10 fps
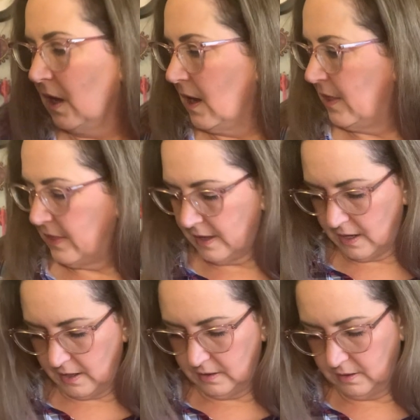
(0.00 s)
And
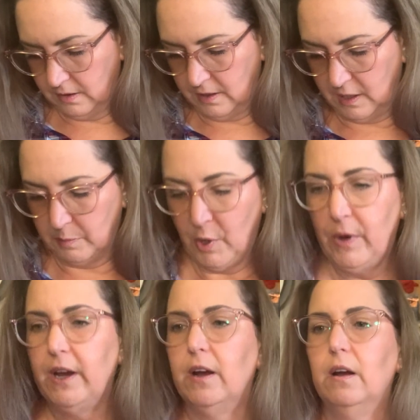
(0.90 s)
then the
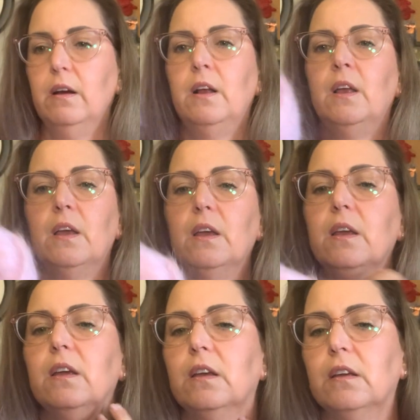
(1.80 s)
mohair
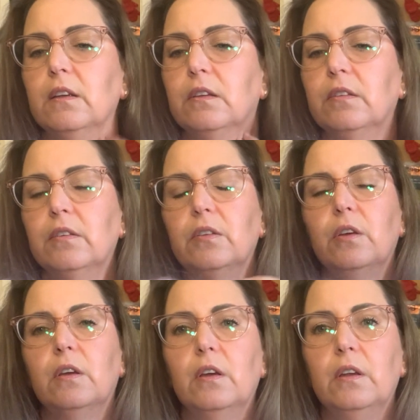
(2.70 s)
is
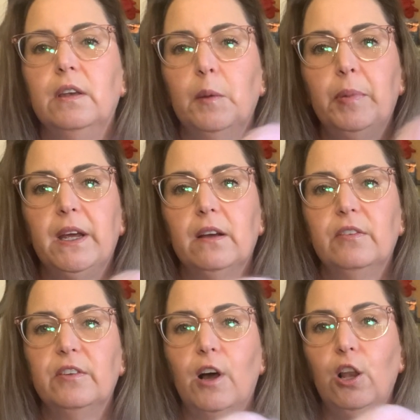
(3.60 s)
Knit
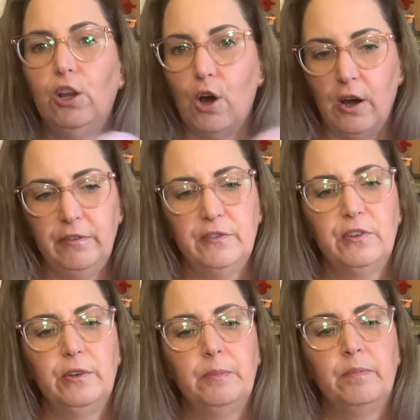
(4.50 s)
Picks Aloft.